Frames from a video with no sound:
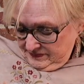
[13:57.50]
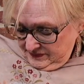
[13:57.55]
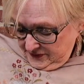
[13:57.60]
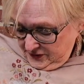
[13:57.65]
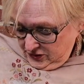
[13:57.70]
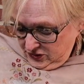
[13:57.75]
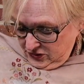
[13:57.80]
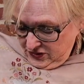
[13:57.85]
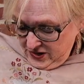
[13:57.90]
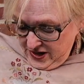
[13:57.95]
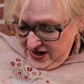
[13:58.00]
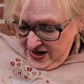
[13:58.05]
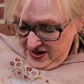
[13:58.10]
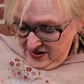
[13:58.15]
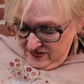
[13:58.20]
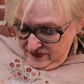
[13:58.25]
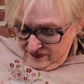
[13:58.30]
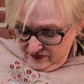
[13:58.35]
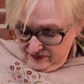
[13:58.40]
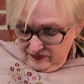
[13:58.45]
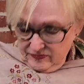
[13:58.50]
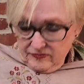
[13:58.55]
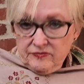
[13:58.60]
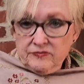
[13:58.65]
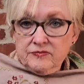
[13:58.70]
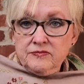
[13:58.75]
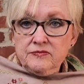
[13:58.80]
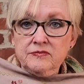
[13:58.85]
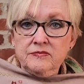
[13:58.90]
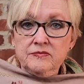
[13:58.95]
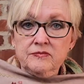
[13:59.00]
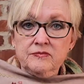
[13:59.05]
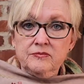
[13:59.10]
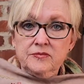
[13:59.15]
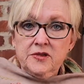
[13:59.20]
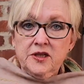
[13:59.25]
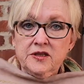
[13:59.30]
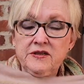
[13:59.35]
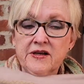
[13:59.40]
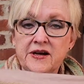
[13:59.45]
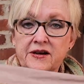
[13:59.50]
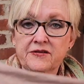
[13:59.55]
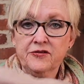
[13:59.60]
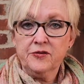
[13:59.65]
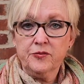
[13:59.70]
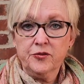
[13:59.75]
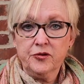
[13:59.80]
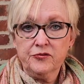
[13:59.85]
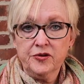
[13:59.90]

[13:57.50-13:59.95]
It's great, aside from the